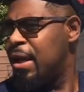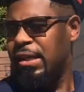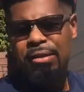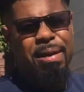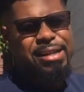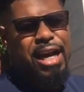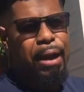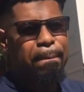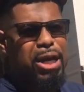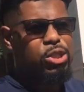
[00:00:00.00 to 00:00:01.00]
Somebody's got
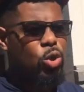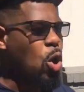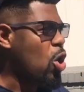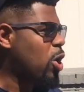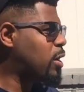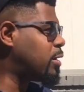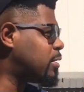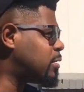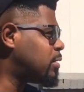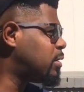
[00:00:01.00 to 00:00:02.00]
a muscle car.
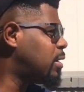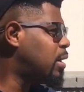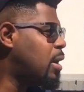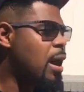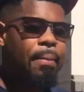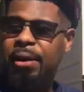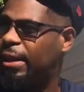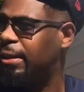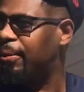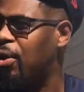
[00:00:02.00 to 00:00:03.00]
I'm gonna
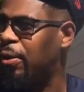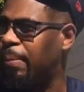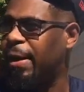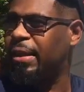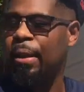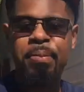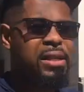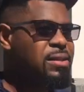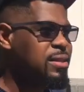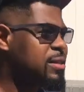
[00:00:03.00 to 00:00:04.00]
let them go on about their
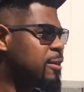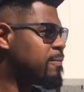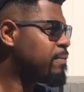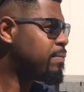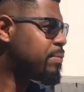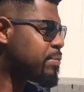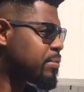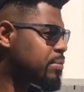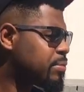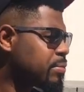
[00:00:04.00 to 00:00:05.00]
business.
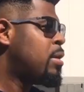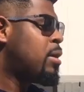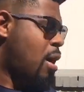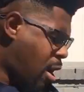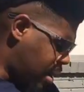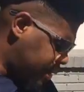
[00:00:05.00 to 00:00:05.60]
All right,